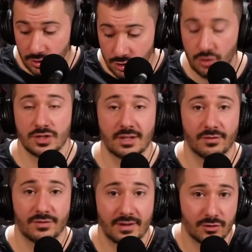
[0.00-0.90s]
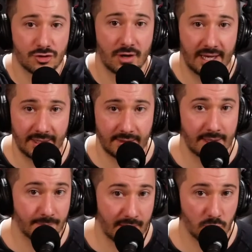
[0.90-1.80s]
Do yourself a favor. Try it. It
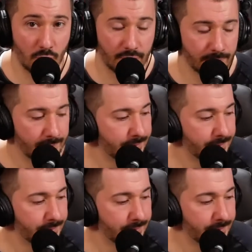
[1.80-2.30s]
might work.